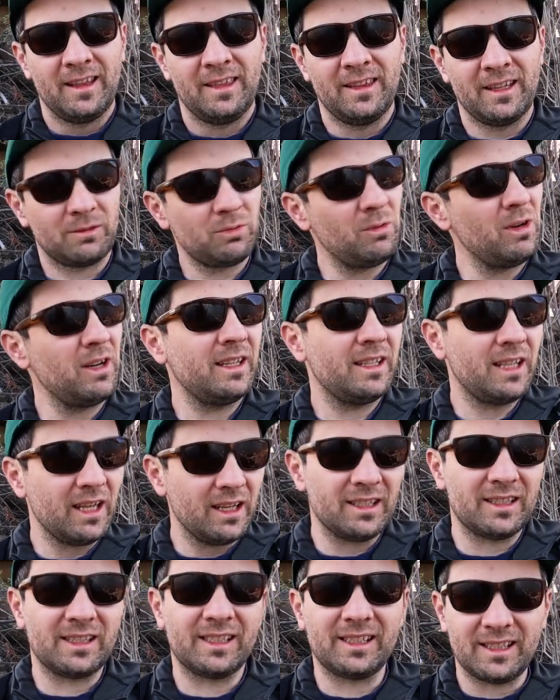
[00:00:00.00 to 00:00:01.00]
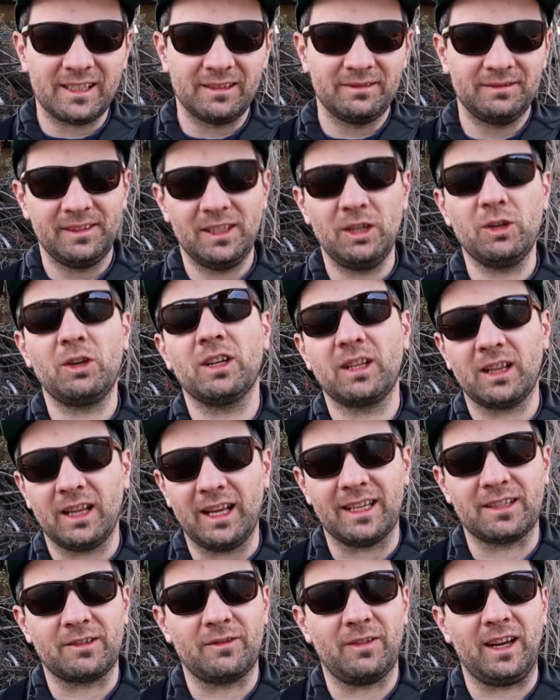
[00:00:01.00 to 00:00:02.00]
This one does, you could
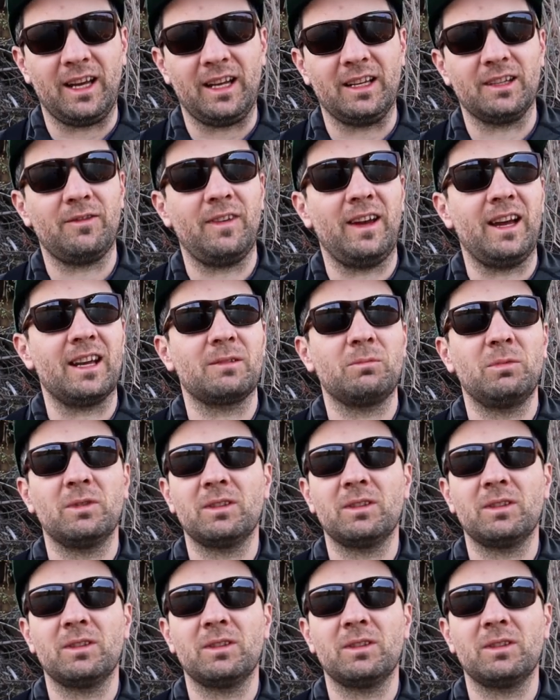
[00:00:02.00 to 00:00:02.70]
classify it as fast,